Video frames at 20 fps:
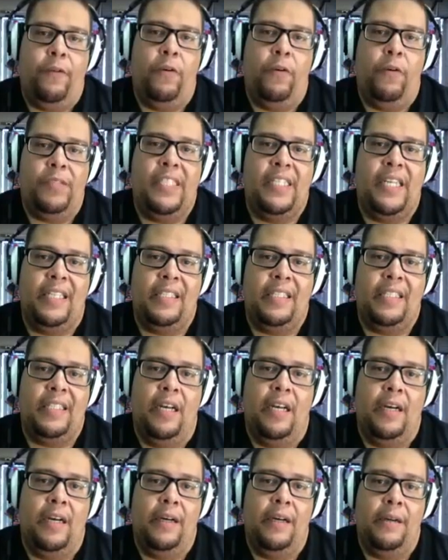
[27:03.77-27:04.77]
6
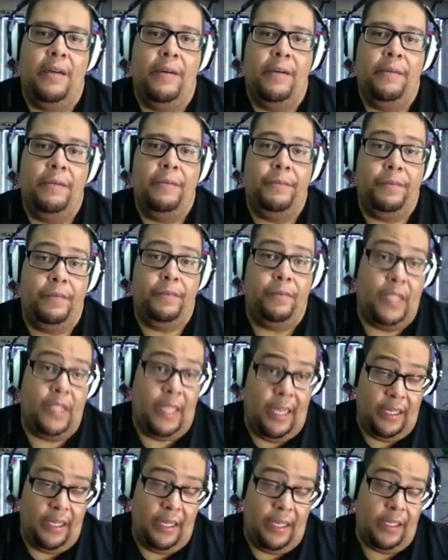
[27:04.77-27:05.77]

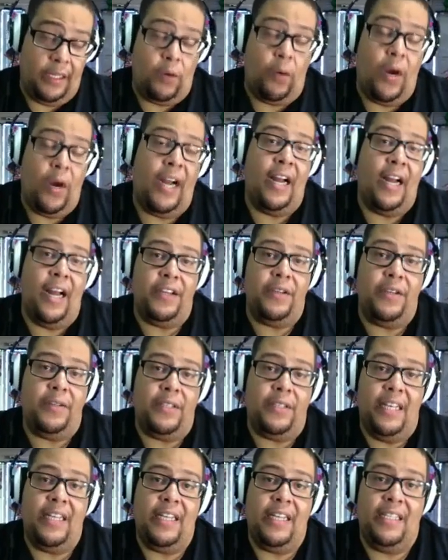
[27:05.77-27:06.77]
that Qui-Gon used,
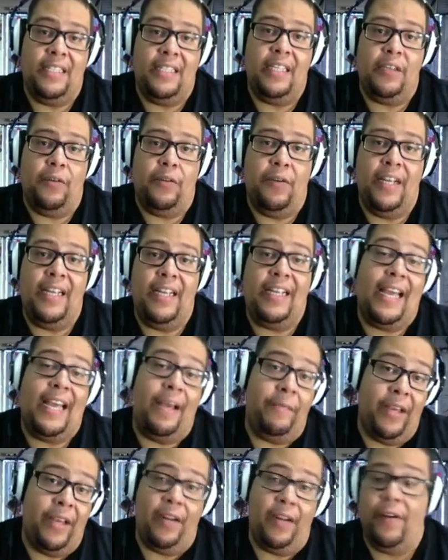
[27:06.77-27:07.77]
it can be an
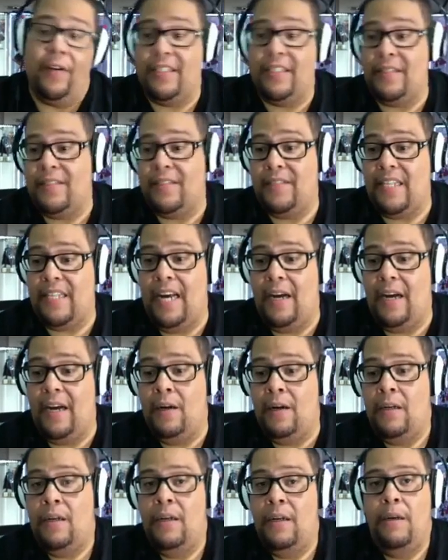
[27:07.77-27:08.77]
aggressive style,
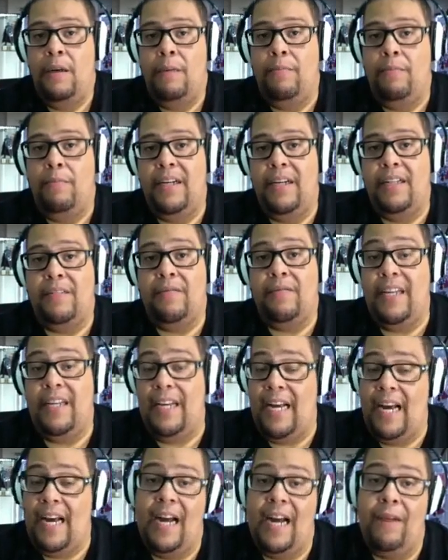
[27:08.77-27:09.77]
but it's really a
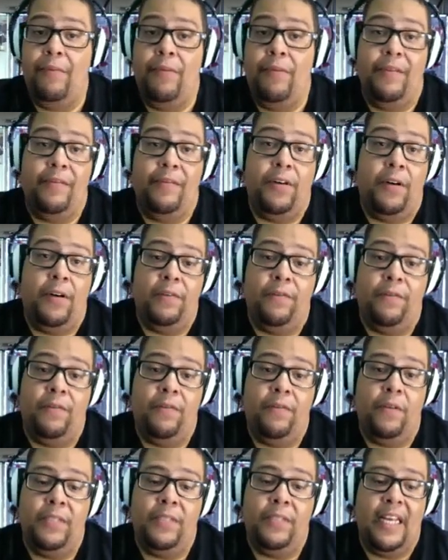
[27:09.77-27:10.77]
hybrid of all the
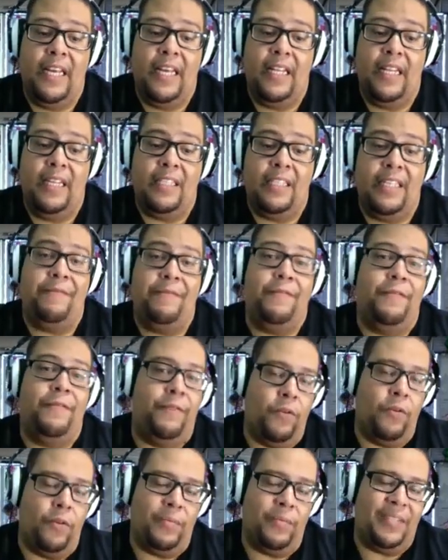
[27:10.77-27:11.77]
forms together except for
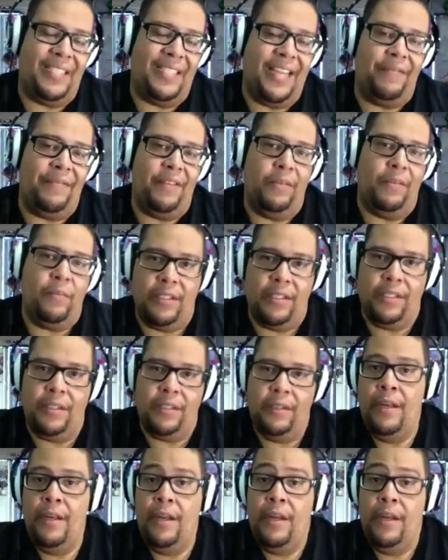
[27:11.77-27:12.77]
Form 7, which
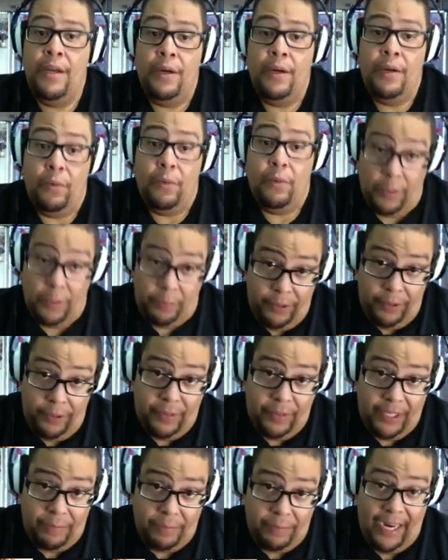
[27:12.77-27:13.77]
was pretty
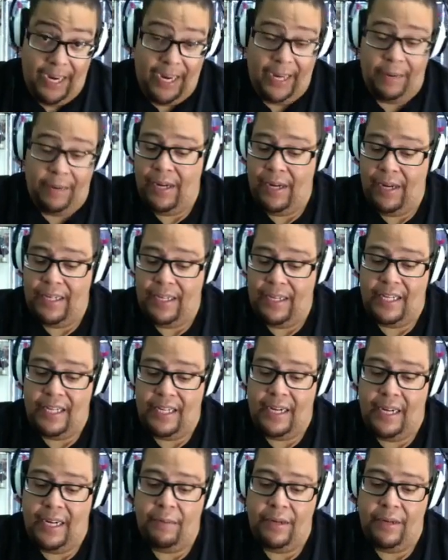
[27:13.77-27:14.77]
much banned by the
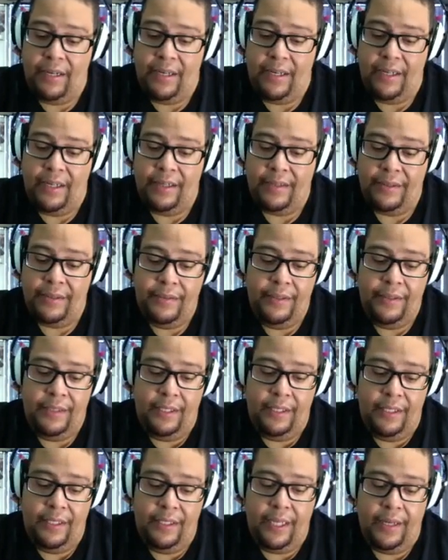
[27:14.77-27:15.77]
Jedi. But
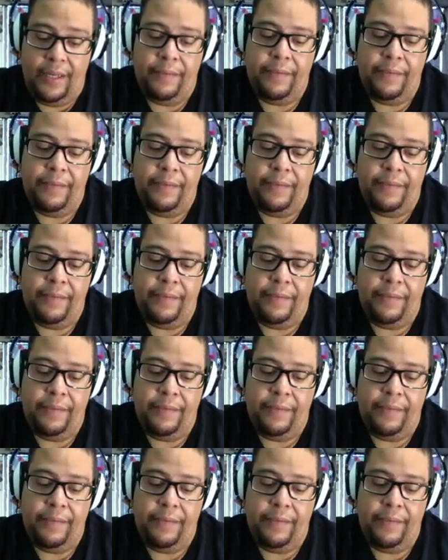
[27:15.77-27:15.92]
we'll get